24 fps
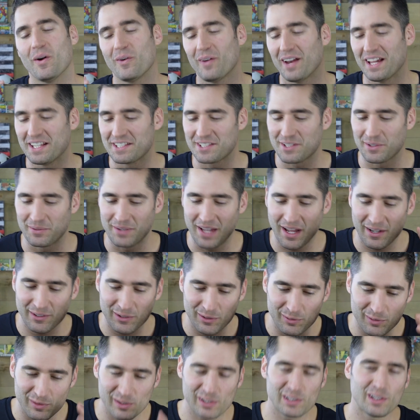right, so now
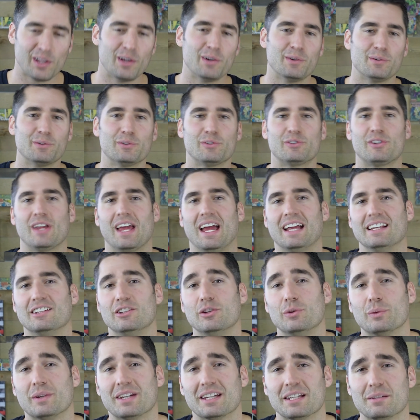you've closed and
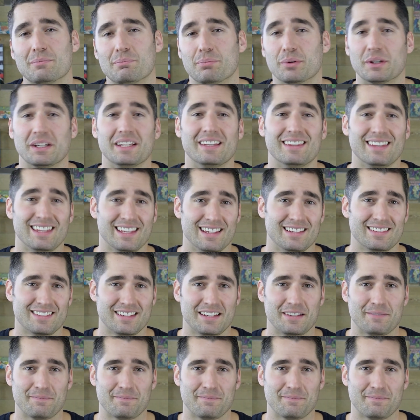you can breathe easy.